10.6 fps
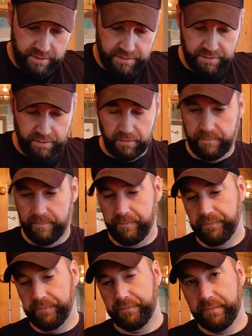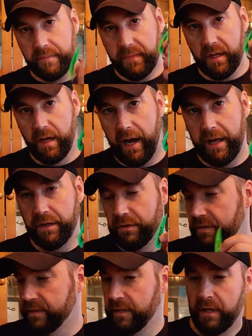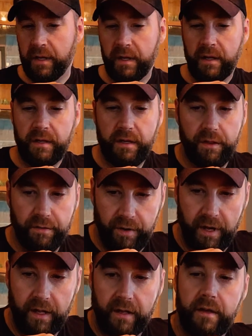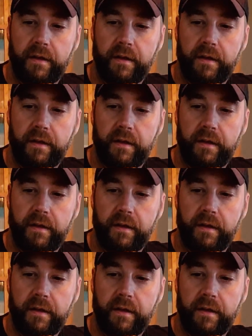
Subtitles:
So I use 3.